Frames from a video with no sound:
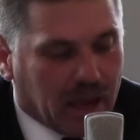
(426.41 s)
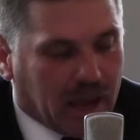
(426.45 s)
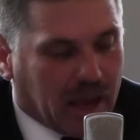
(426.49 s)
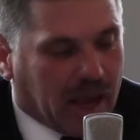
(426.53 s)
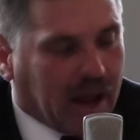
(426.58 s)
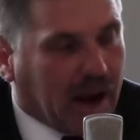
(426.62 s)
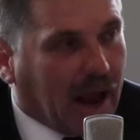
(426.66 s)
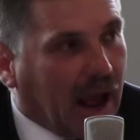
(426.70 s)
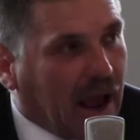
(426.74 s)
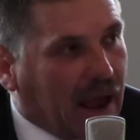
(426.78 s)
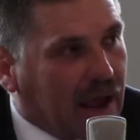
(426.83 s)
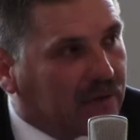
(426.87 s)

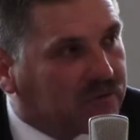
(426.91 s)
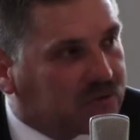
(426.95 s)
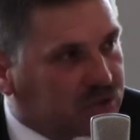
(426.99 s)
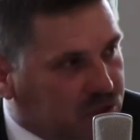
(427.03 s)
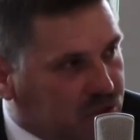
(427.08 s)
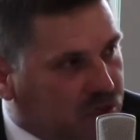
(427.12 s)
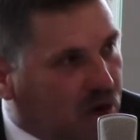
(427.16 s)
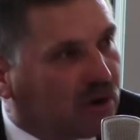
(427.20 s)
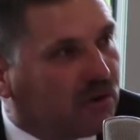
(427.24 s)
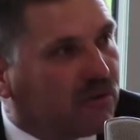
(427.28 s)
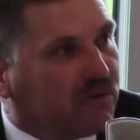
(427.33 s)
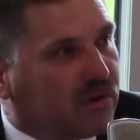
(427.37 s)
And I have
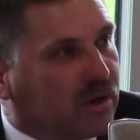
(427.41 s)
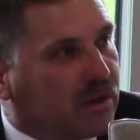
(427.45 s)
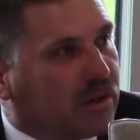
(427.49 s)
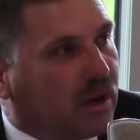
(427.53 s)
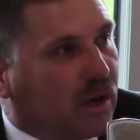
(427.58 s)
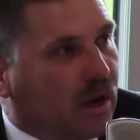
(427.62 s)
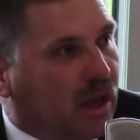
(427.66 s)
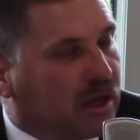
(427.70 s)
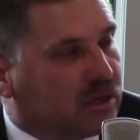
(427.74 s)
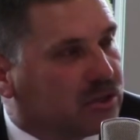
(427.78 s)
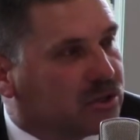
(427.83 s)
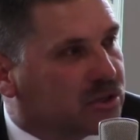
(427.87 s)
served in the
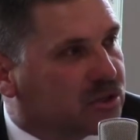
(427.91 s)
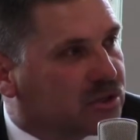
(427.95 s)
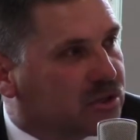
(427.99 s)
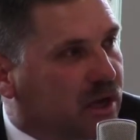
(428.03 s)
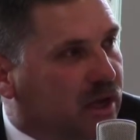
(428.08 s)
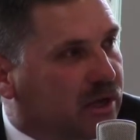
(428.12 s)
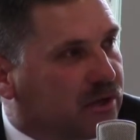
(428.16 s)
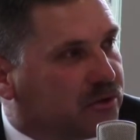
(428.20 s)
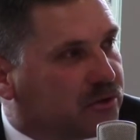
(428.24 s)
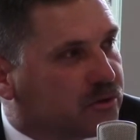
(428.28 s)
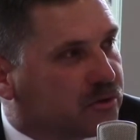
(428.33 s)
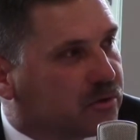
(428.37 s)

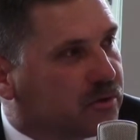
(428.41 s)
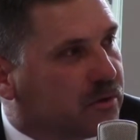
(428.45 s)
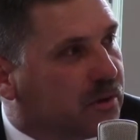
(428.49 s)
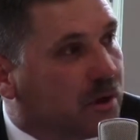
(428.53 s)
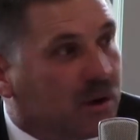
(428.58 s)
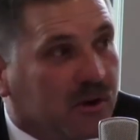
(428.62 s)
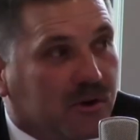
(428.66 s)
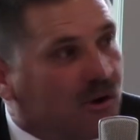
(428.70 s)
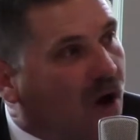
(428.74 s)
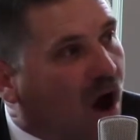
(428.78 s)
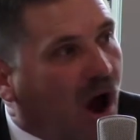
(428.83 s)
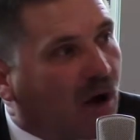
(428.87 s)
legislature,
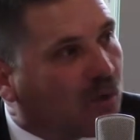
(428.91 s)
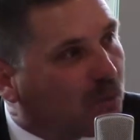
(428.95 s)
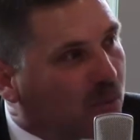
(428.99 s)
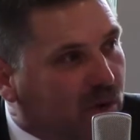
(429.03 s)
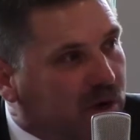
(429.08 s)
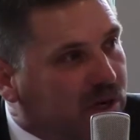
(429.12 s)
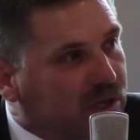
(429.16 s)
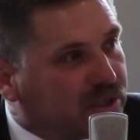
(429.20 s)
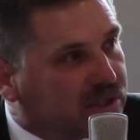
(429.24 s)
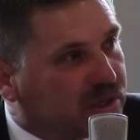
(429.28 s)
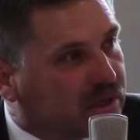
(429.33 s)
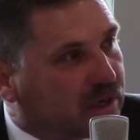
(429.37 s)
not
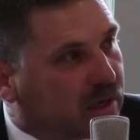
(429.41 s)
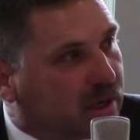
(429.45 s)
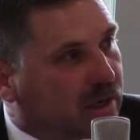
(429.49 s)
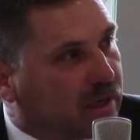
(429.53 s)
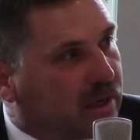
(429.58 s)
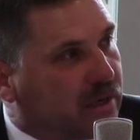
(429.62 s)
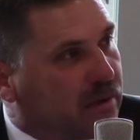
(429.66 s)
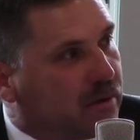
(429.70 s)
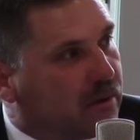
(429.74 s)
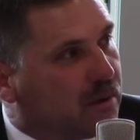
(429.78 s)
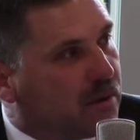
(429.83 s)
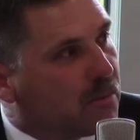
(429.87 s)

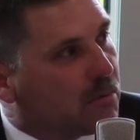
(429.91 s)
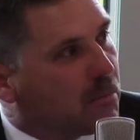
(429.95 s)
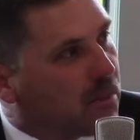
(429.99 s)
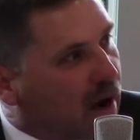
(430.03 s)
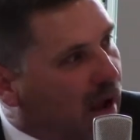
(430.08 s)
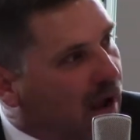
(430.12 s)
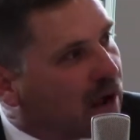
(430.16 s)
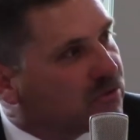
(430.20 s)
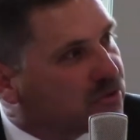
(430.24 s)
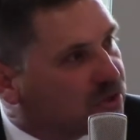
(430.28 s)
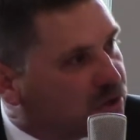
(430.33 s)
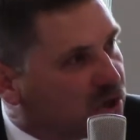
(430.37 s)
recently, but
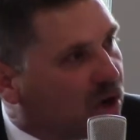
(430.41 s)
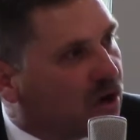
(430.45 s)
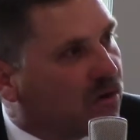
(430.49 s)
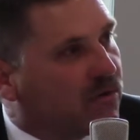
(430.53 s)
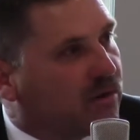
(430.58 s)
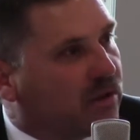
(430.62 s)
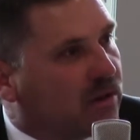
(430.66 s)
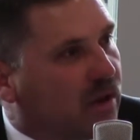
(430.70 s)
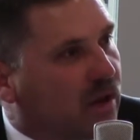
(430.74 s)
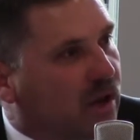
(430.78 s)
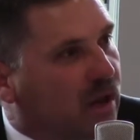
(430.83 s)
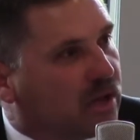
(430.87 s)
I've
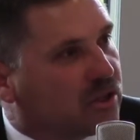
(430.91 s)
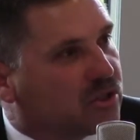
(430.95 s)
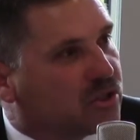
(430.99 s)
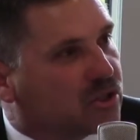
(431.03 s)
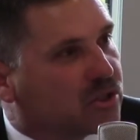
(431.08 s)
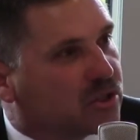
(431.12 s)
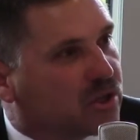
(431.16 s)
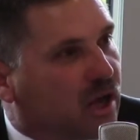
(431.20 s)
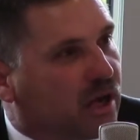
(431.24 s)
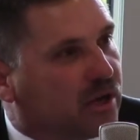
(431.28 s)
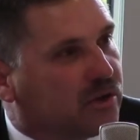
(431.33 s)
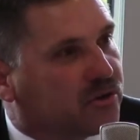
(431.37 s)
served in the
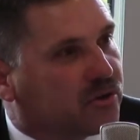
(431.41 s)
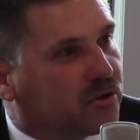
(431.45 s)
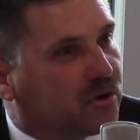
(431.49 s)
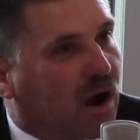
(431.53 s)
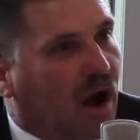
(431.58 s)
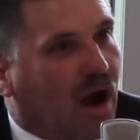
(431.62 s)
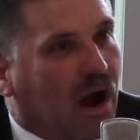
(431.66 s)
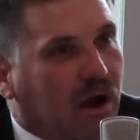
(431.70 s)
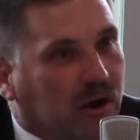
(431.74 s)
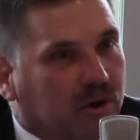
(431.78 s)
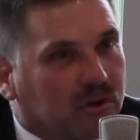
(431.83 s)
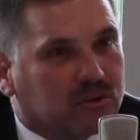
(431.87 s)
legislature.
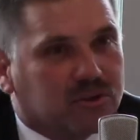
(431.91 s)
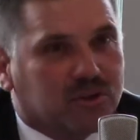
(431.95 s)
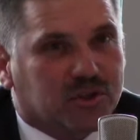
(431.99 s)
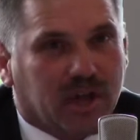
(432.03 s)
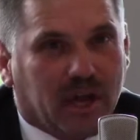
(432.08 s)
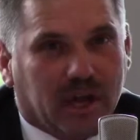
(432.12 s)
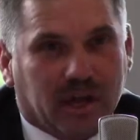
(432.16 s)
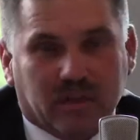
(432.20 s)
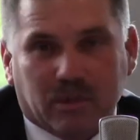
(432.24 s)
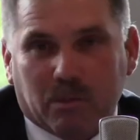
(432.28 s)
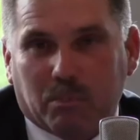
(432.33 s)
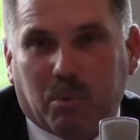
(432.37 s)
I
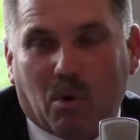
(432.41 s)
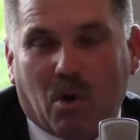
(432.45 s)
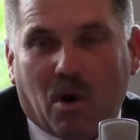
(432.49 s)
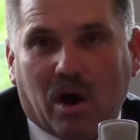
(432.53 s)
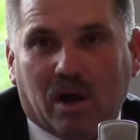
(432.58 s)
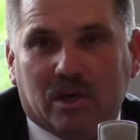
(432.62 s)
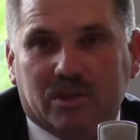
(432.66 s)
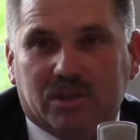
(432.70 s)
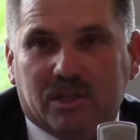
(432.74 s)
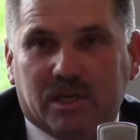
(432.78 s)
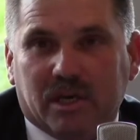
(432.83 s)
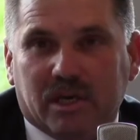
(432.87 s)
understand the
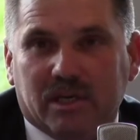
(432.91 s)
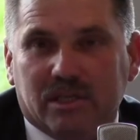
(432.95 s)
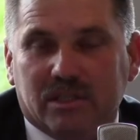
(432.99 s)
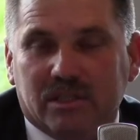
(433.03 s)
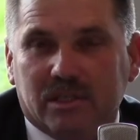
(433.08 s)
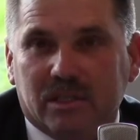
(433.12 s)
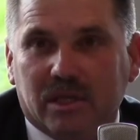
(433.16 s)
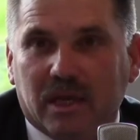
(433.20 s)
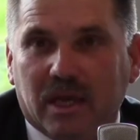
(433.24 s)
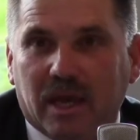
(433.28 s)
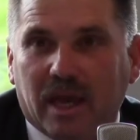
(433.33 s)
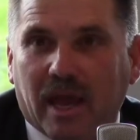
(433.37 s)
process.